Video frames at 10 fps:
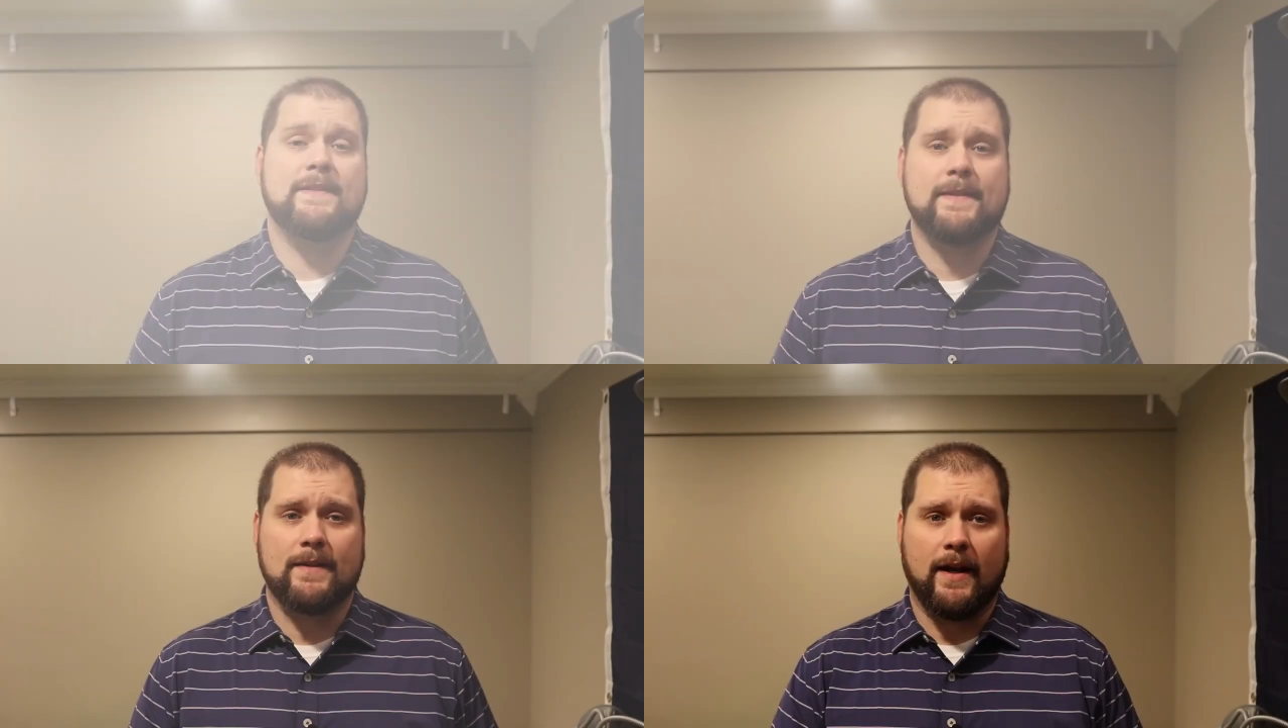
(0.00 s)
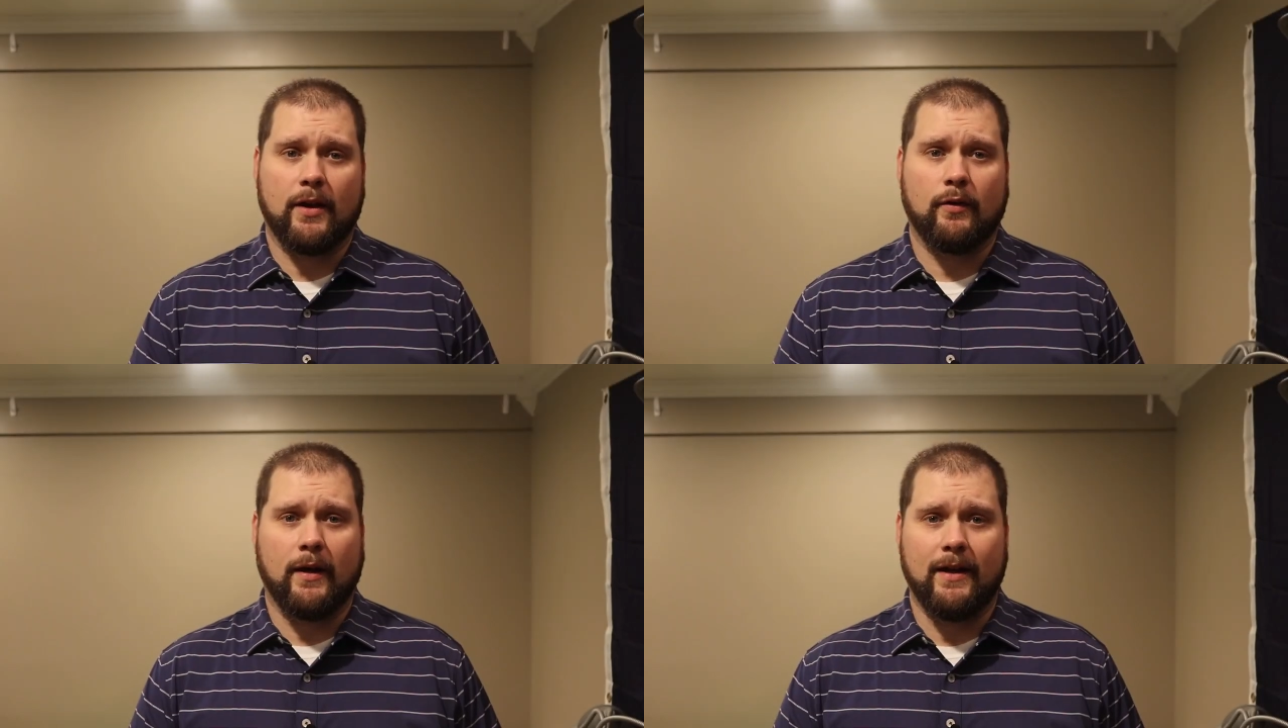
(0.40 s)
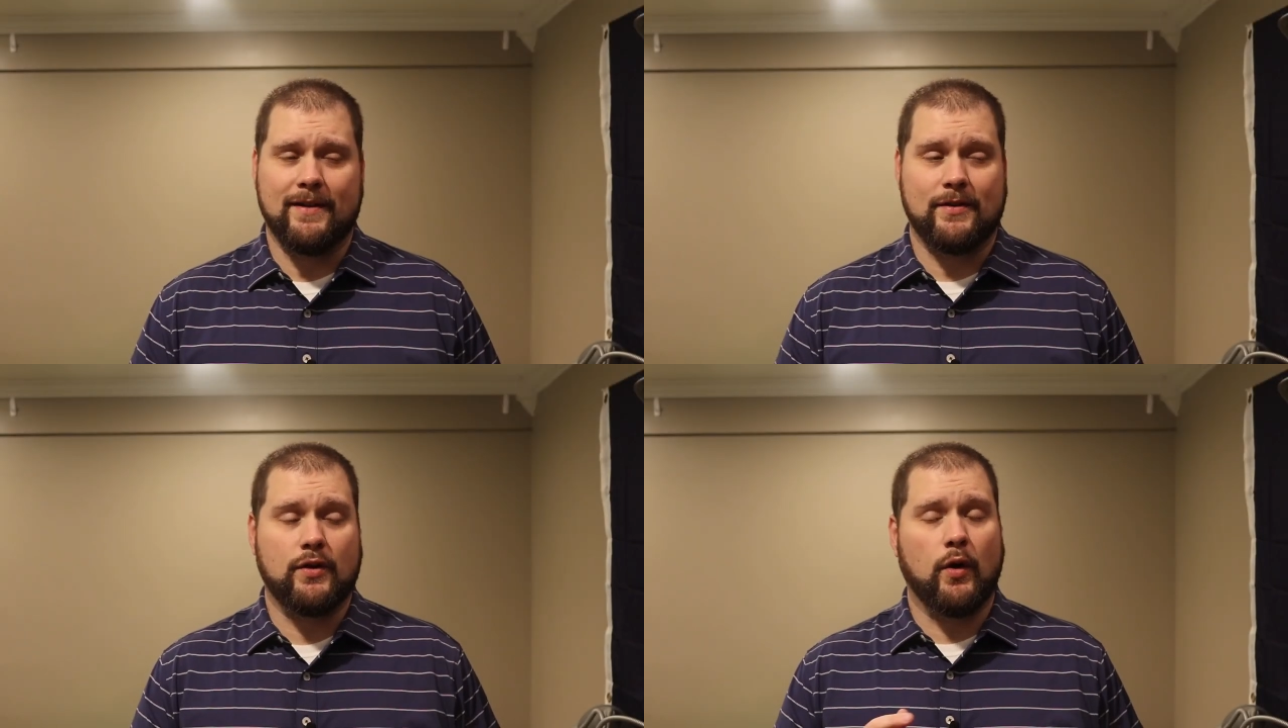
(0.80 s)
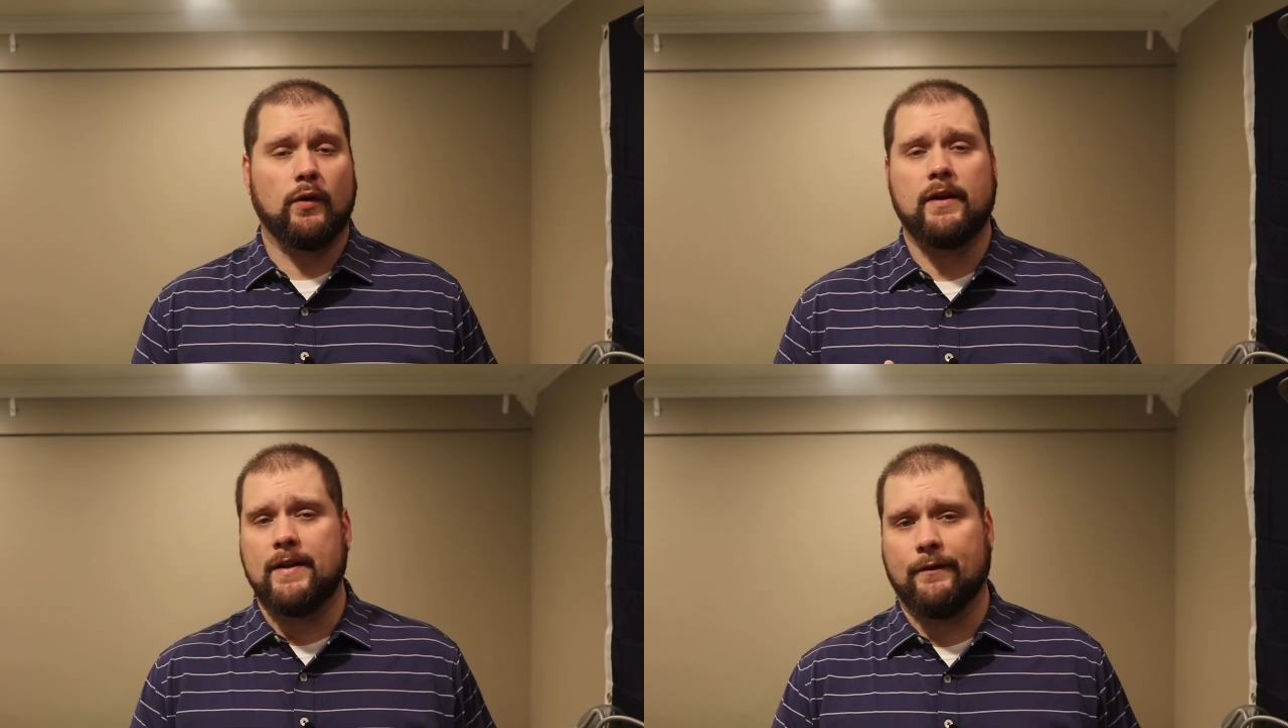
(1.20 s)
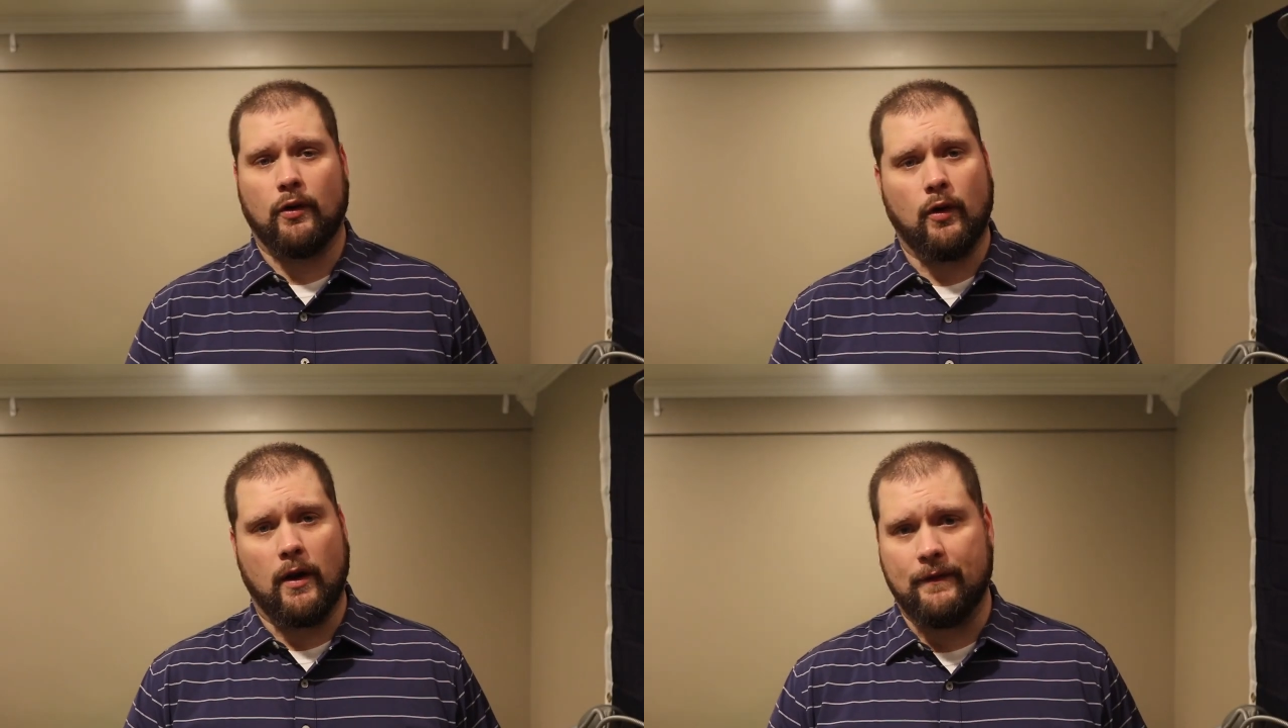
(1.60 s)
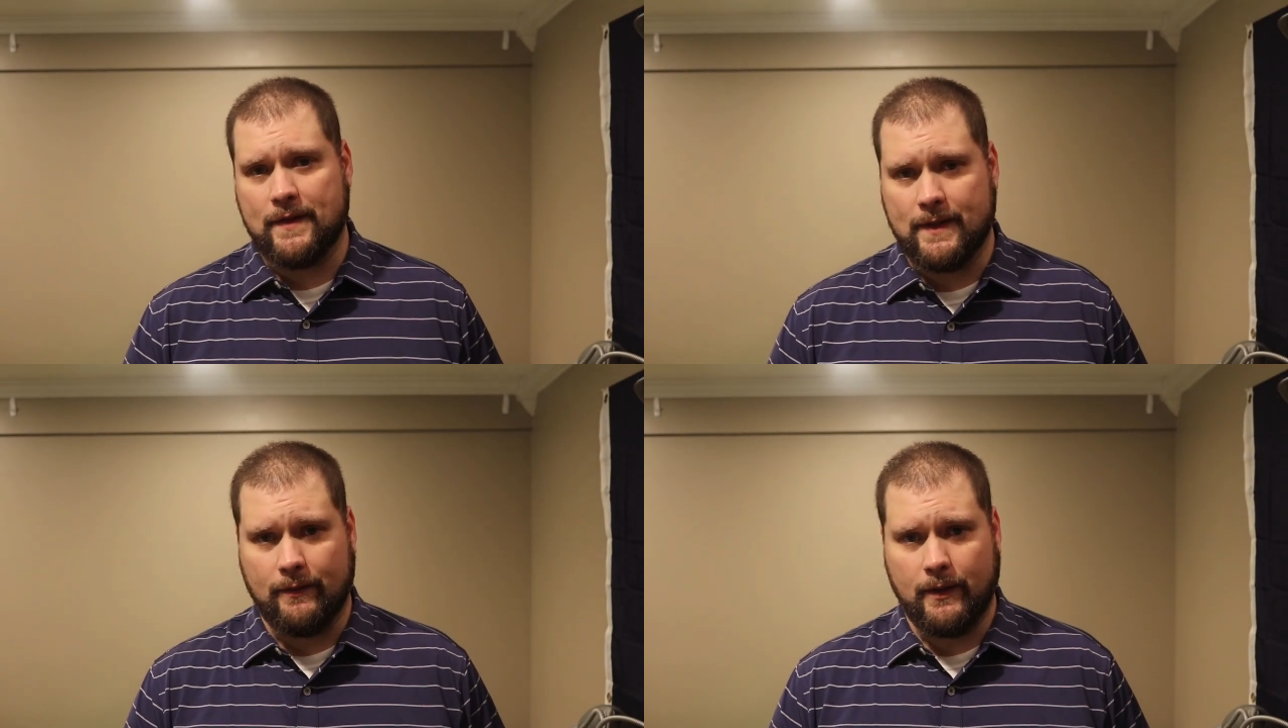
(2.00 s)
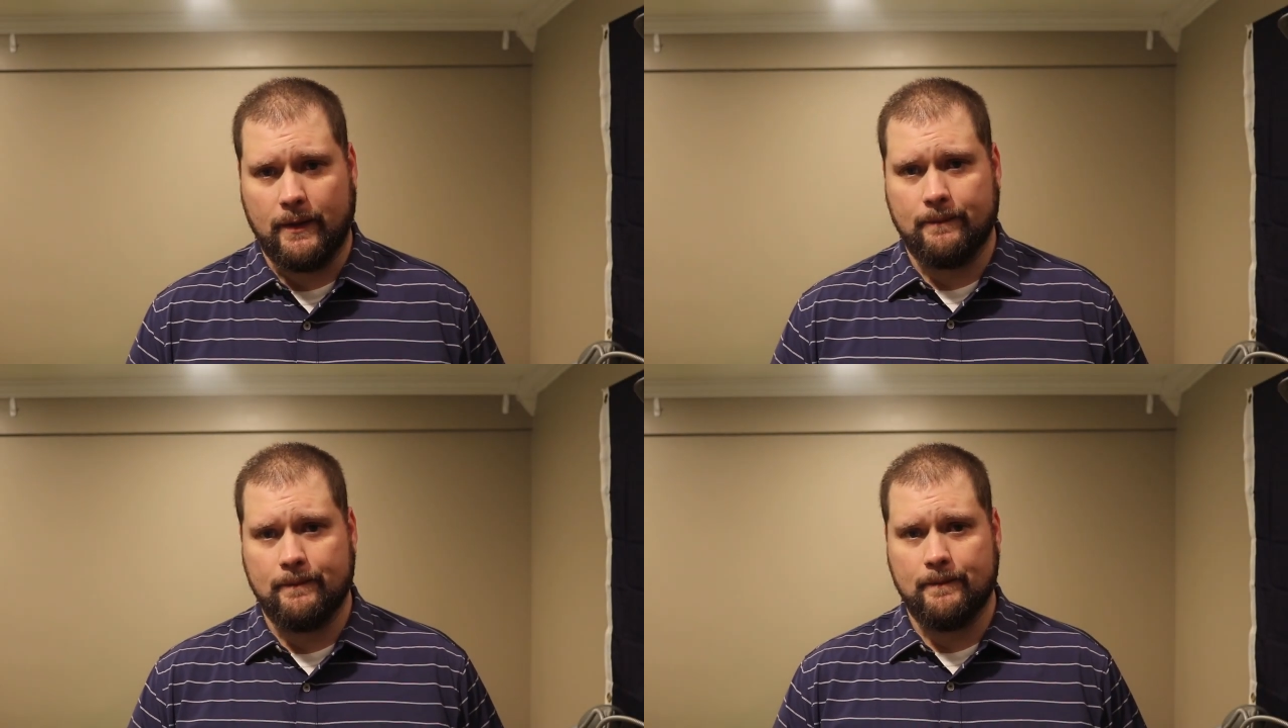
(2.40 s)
business line of credit is a totally different credit facility.